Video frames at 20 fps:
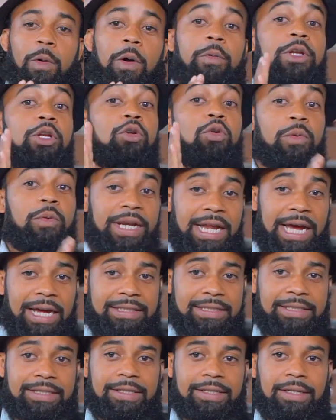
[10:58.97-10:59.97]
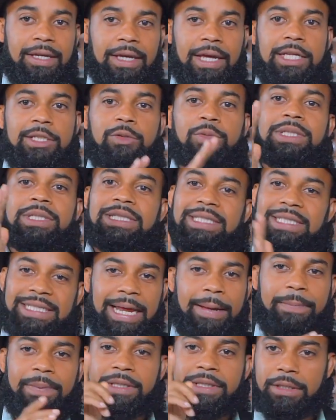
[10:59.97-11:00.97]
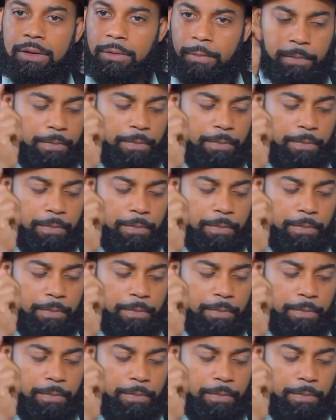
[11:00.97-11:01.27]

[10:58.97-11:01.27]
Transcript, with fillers: what we do with that is we slap it to